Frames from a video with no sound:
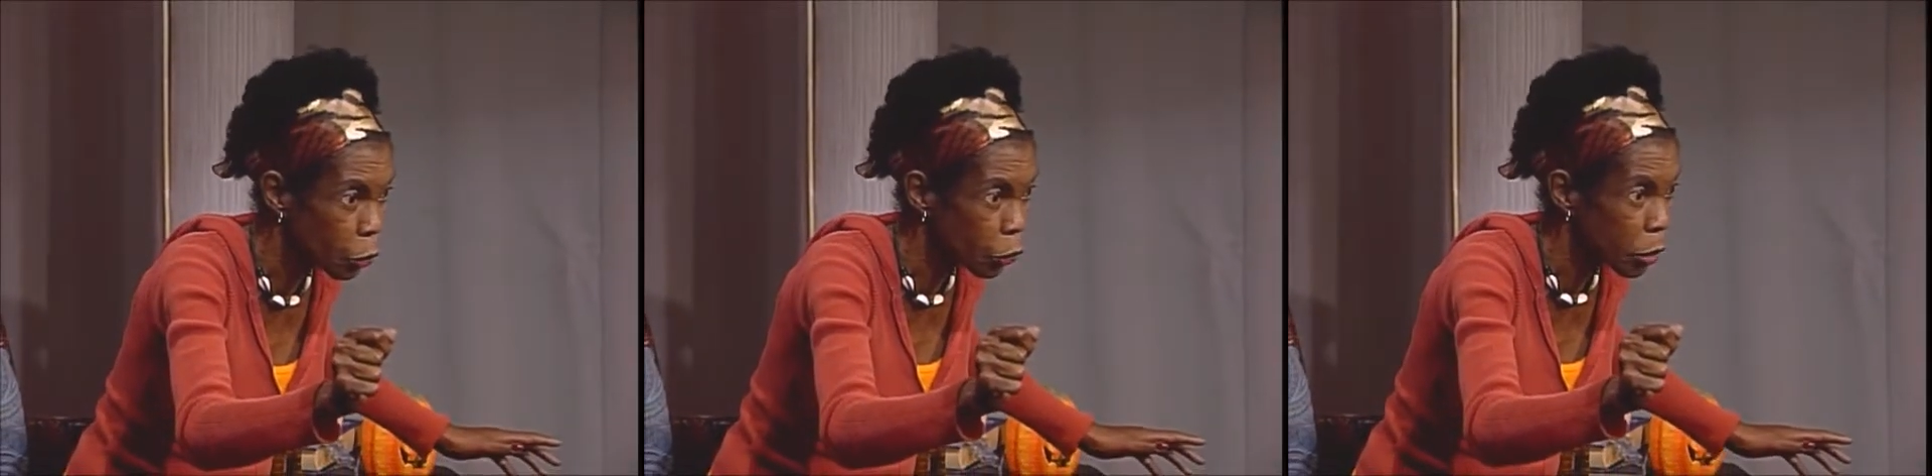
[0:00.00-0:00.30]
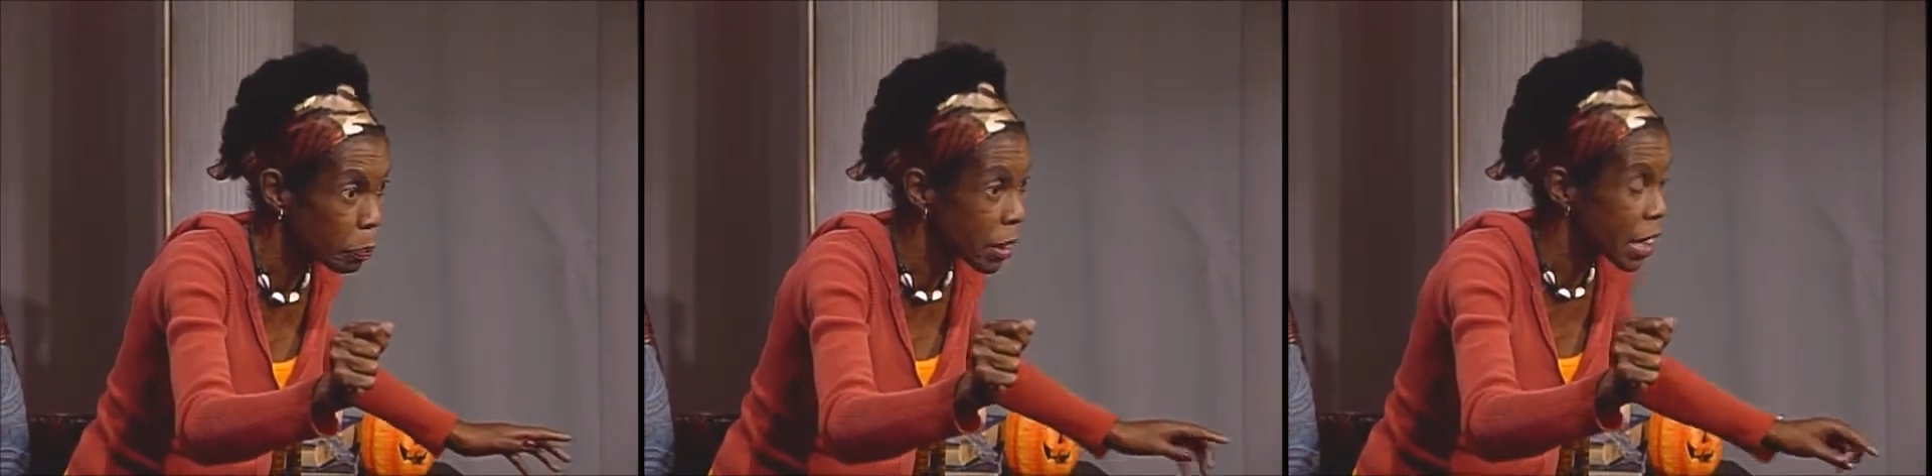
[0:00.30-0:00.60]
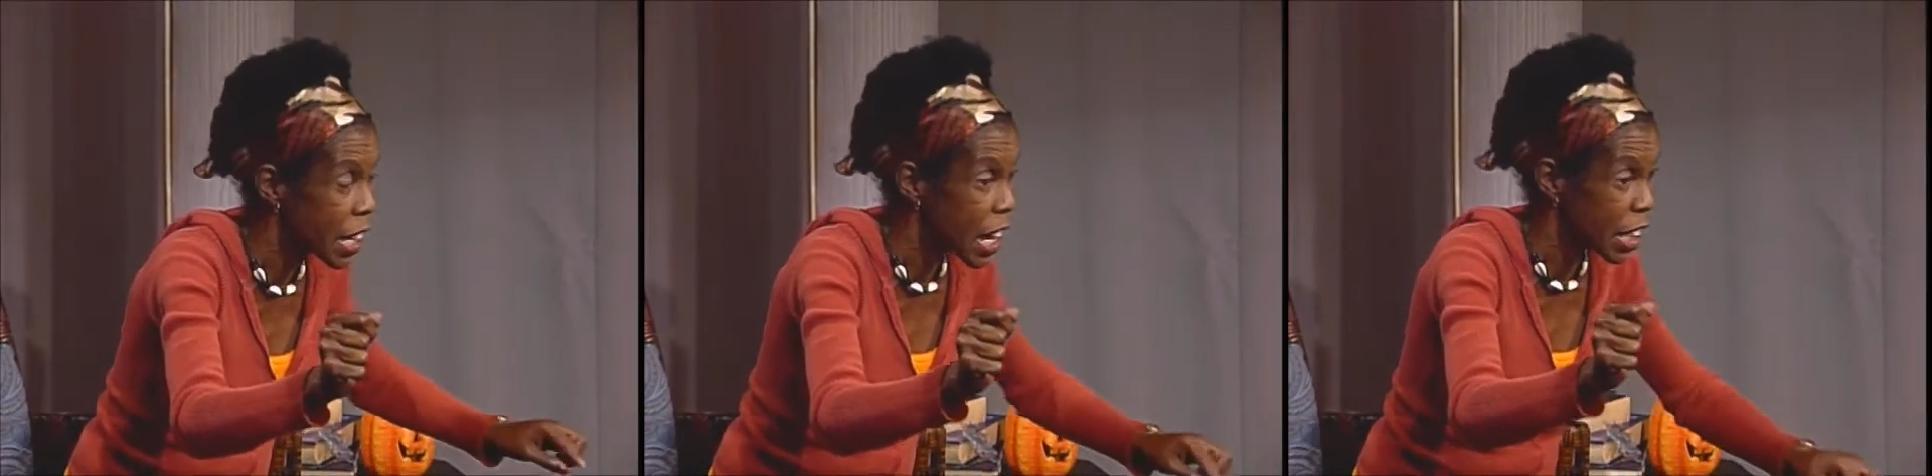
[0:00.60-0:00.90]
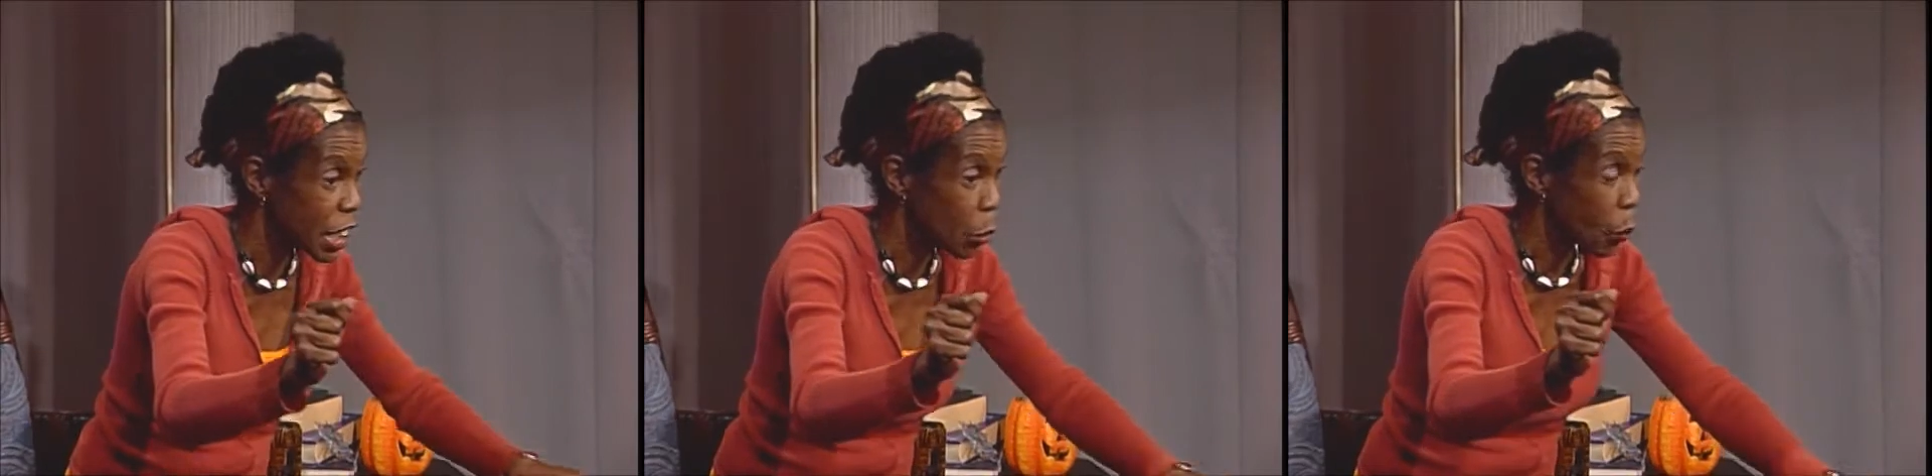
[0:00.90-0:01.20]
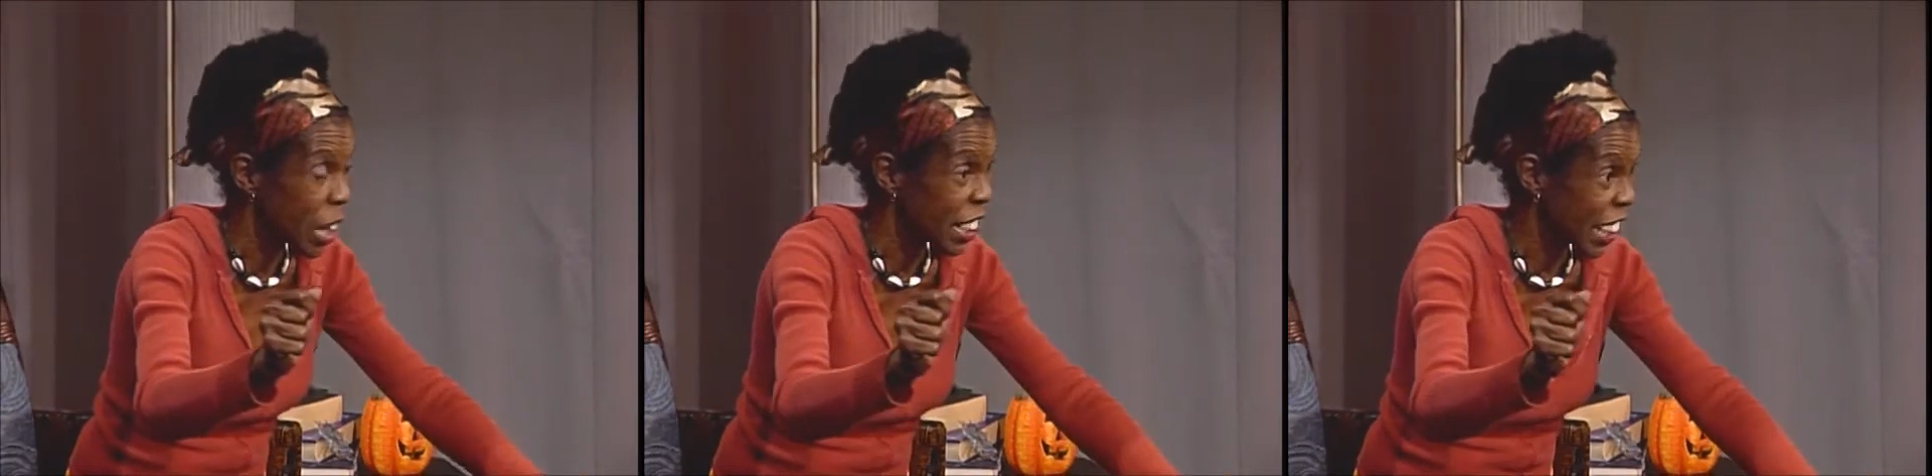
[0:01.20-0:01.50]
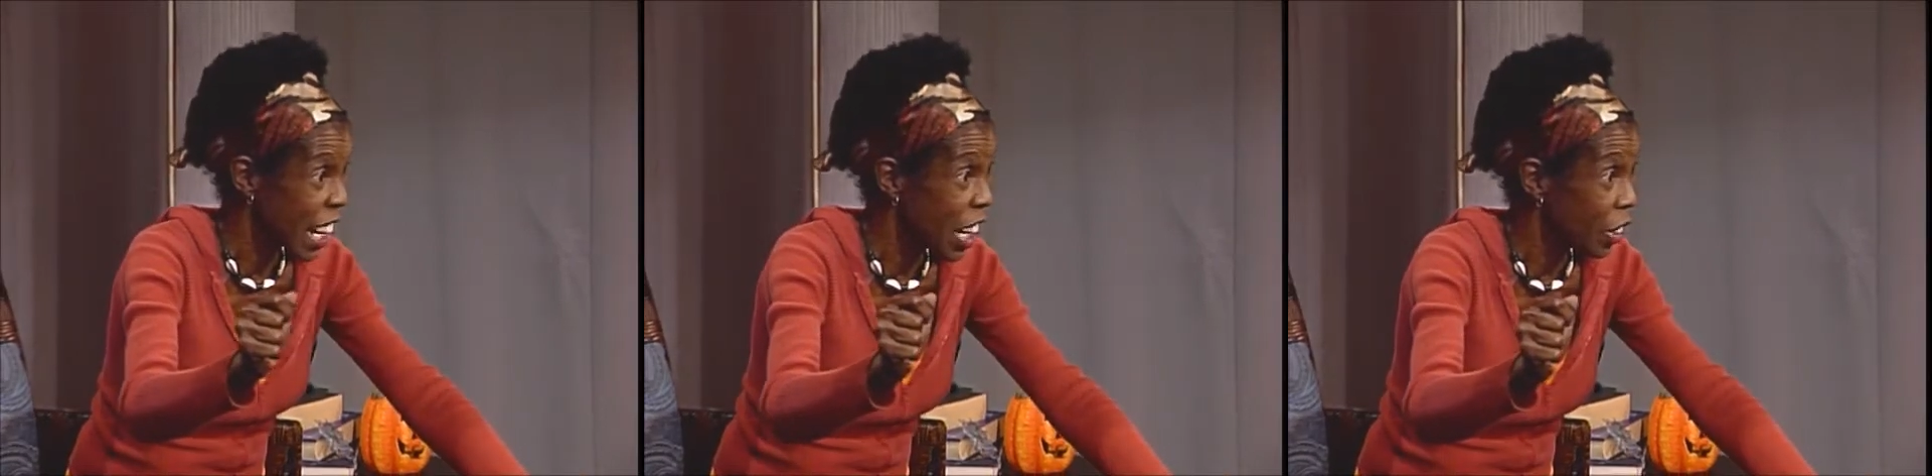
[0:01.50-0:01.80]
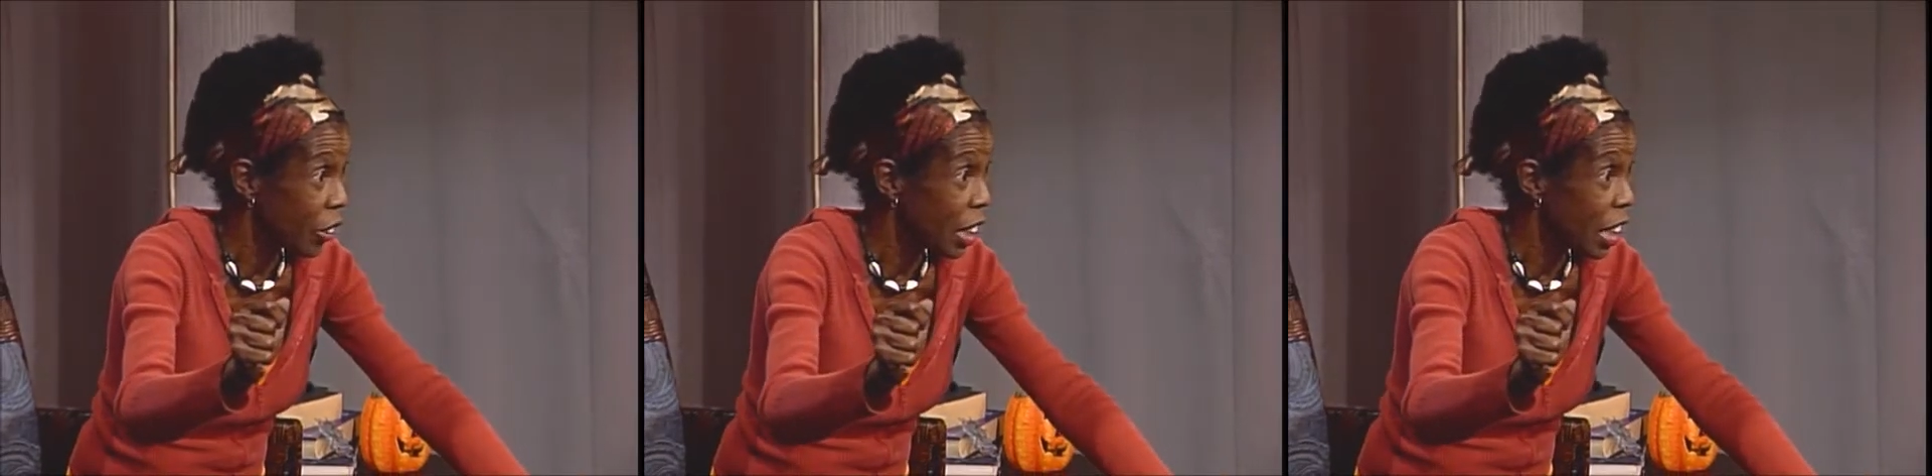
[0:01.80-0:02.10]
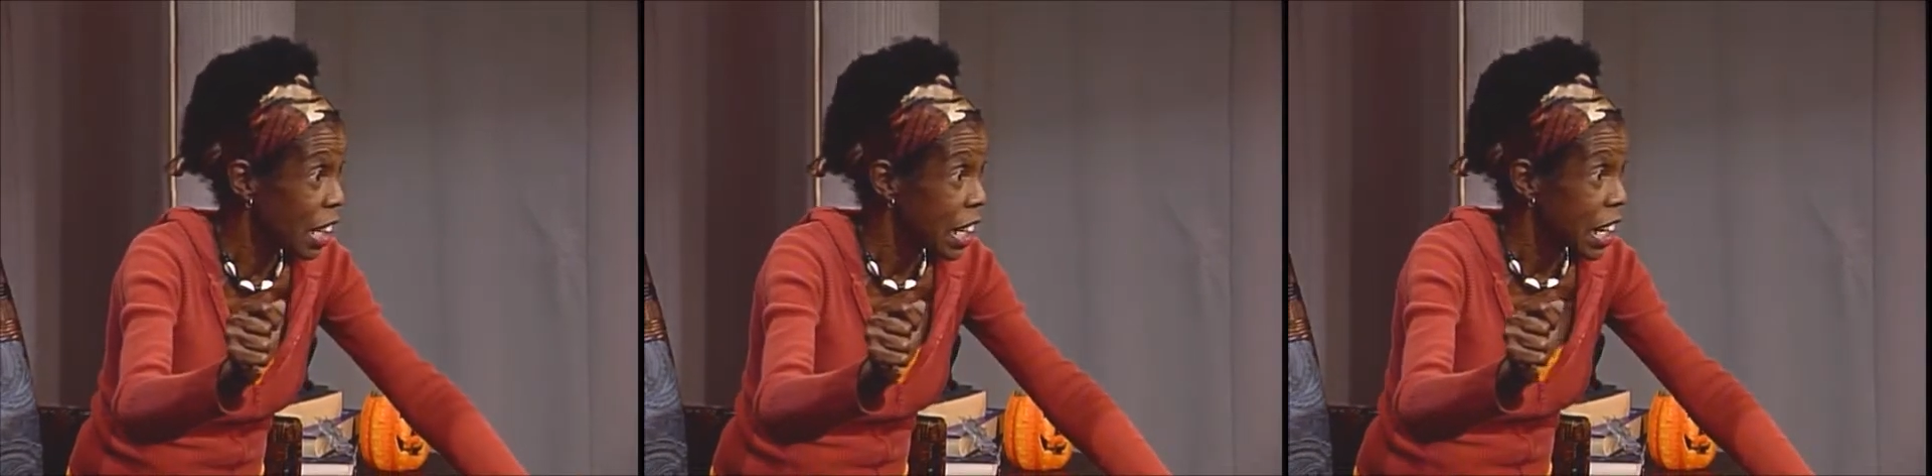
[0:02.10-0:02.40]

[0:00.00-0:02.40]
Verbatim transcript: crypt and it went down.